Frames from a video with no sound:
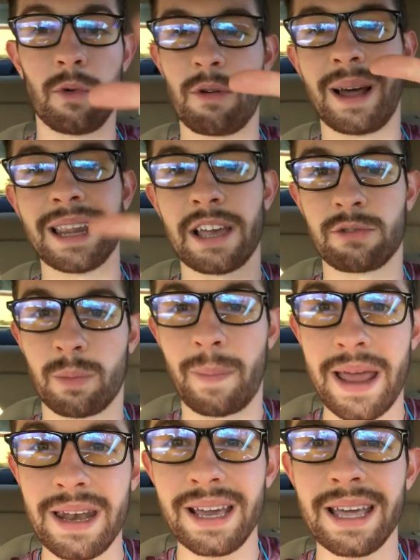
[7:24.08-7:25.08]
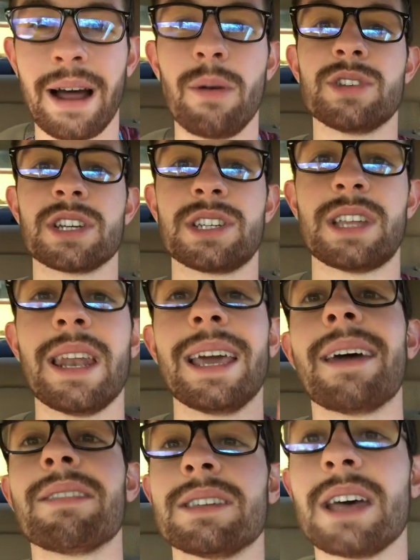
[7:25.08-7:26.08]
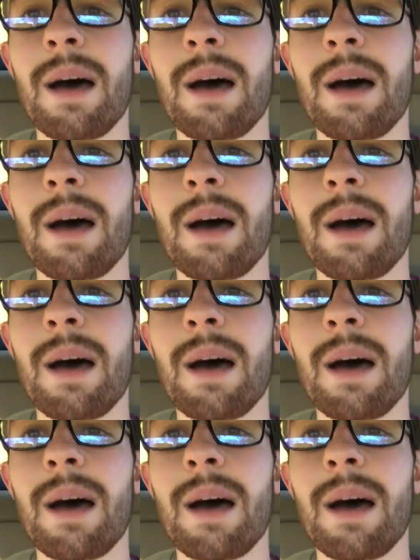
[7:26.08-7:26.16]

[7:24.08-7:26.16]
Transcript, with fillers: When my legs were bending and I was extending at the